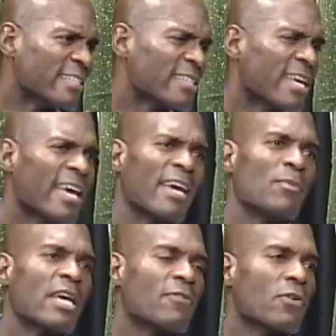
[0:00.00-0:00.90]
Yes and
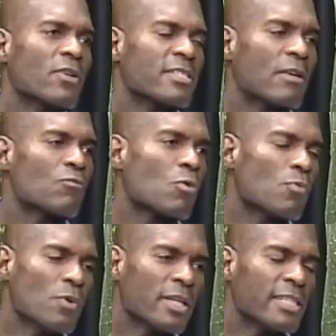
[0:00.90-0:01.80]
we had verdicts that were
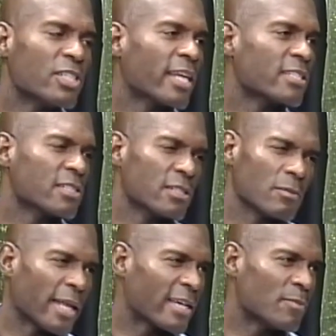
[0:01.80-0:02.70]
really challenging to the
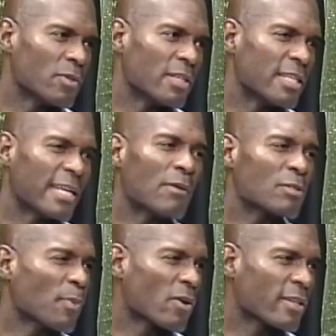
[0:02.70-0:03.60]
black mm-hmm. community, mm -hmm. and I was
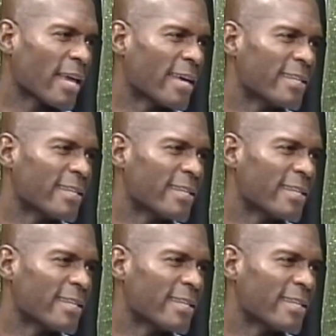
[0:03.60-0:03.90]
part of that.